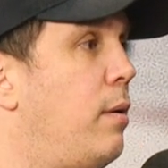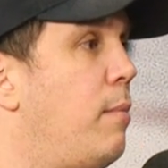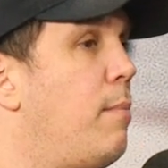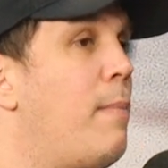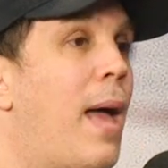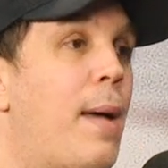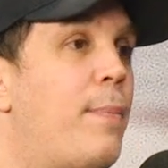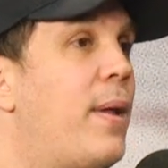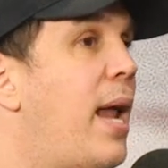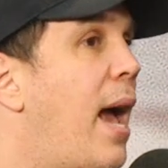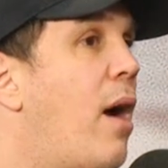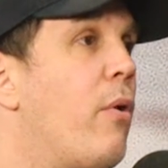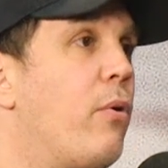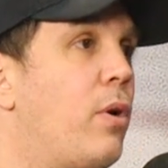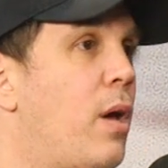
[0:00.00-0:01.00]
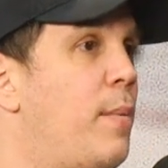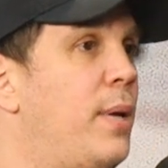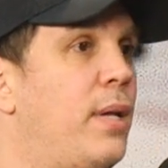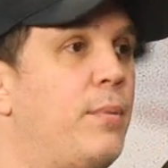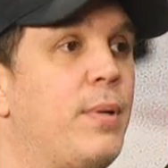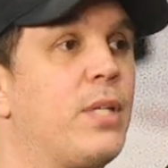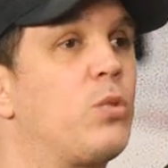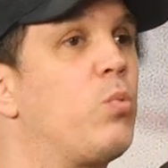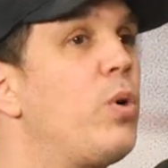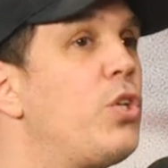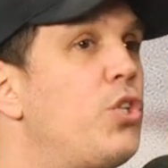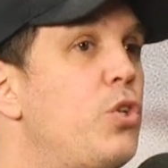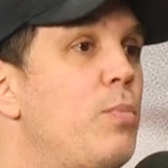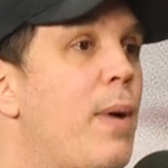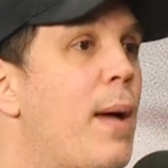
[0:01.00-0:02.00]
Map it out. I mean, because
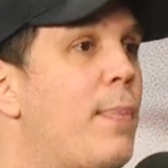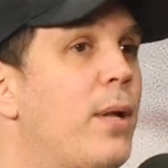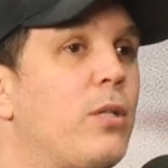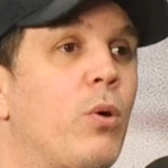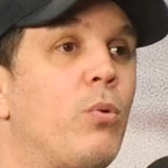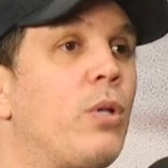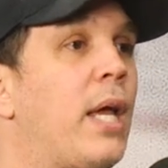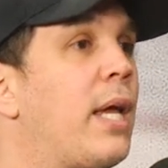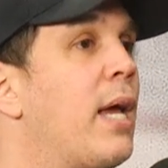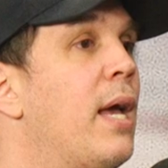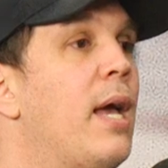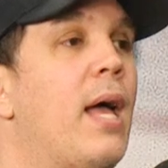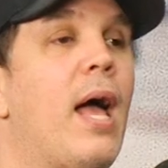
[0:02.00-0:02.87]
once you map it out, don't, like,